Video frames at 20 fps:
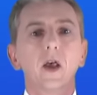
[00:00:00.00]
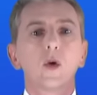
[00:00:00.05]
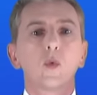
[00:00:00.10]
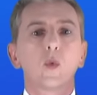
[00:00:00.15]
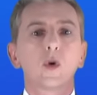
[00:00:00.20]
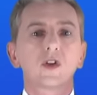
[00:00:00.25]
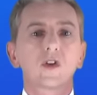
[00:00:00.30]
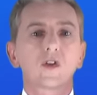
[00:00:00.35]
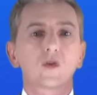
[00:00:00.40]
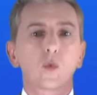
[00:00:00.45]

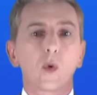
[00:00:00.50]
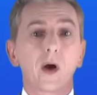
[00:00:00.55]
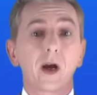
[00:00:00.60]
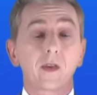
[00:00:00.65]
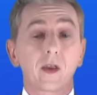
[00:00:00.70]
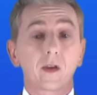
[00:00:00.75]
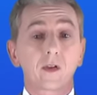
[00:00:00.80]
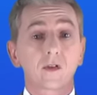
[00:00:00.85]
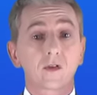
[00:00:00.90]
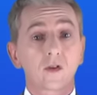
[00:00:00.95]
which is why
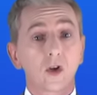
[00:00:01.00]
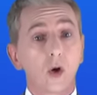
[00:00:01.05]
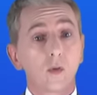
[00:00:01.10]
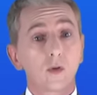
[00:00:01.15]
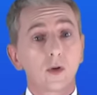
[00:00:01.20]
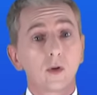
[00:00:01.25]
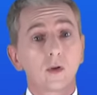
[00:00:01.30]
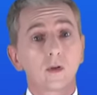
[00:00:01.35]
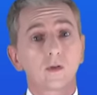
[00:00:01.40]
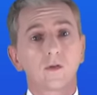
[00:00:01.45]
they're so
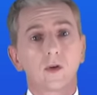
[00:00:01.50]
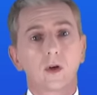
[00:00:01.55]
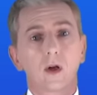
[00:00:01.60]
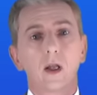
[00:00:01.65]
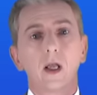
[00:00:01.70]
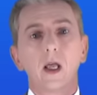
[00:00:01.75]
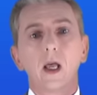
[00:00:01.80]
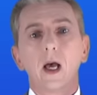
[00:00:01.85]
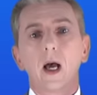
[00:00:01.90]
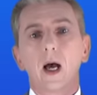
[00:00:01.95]

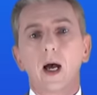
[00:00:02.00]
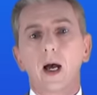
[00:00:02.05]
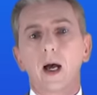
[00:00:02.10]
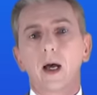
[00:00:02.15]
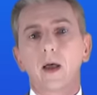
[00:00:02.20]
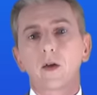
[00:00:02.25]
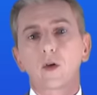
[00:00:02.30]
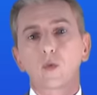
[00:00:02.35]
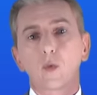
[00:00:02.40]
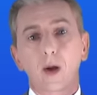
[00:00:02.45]
useful
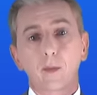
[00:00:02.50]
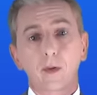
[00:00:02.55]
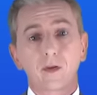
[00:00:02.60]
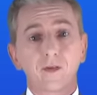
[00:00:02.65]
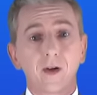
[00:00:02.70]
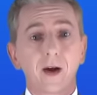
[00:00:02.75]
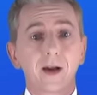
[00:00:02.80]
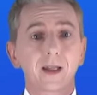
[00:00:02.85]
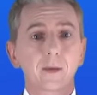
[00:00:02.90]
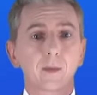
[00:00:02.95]
and why we
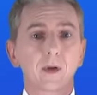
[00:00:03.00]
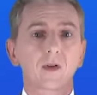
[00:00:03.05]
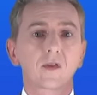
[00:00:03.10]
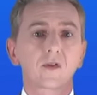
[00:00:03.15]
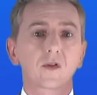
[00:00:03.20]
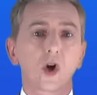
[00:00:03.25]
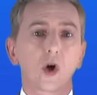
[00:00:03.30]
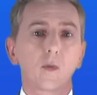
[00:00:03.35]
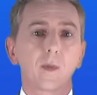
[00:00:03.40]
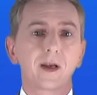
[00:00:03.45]
find them in
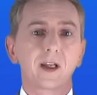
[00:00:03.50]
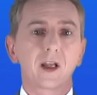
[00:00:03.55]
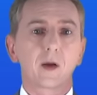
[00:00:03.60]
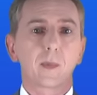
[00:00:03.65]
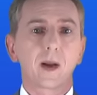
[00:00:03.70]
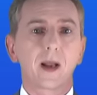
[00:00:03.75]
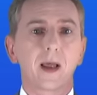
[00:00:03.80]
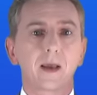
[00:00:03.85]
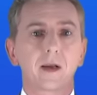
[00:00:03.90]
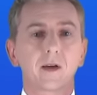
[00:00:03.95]
so many
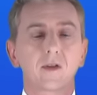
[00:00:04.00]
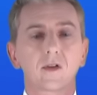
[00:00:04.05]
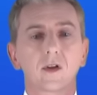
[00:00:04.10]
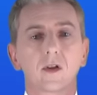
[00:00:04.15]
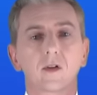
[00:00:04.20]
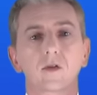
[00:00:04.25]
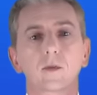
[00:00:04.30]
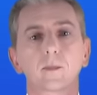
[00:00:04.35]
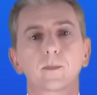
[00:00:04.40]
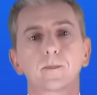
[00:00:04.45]

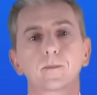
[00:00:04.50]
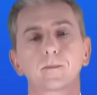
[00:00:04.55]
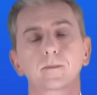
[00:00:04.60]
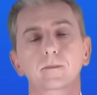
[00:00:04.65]
appliances.